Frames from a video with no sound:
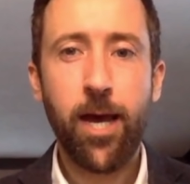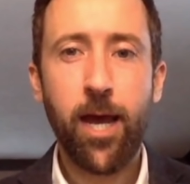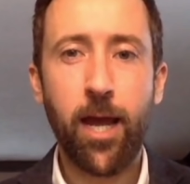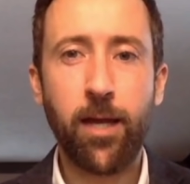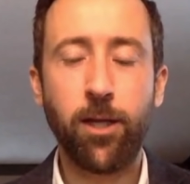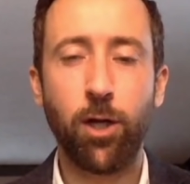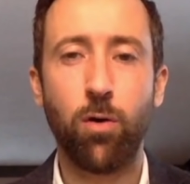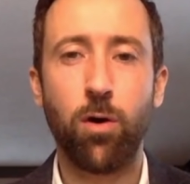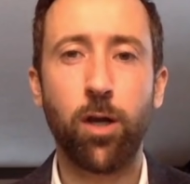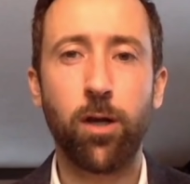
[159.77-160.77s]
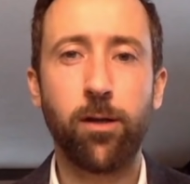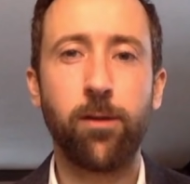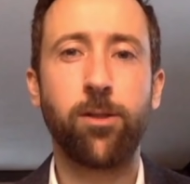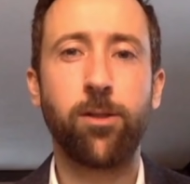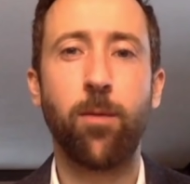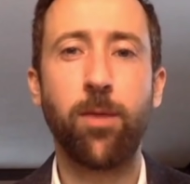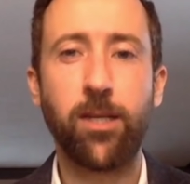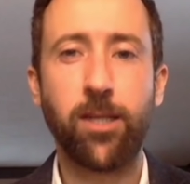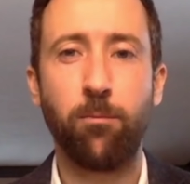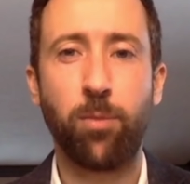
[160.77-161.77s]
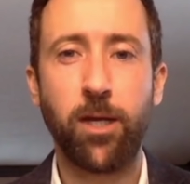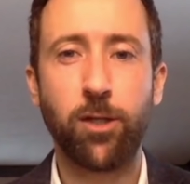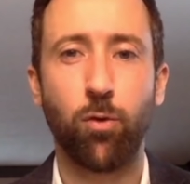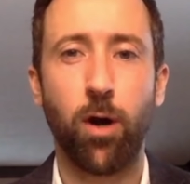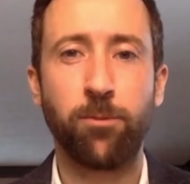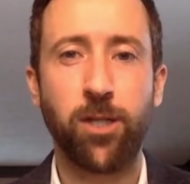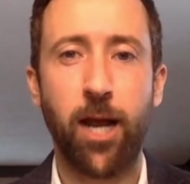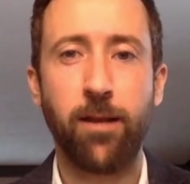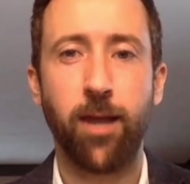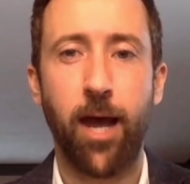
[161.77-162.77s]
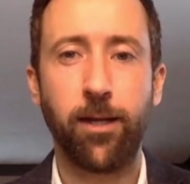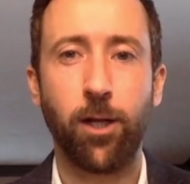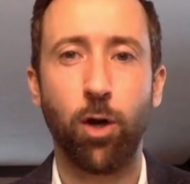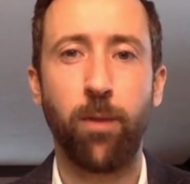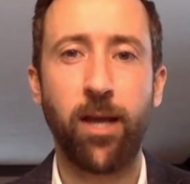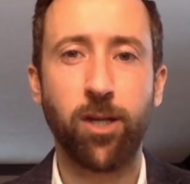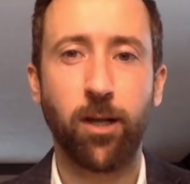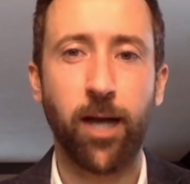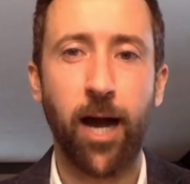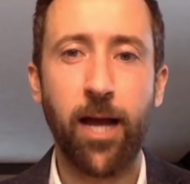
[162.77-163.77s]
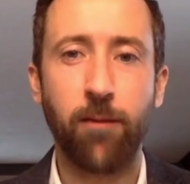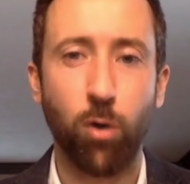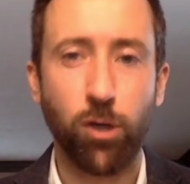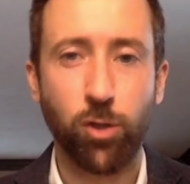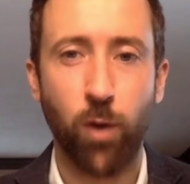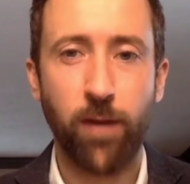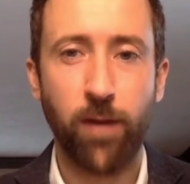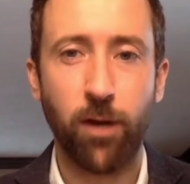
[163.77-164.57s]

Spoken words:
And, you know, some of these MPs were upset that, you know, basically I had more sway in their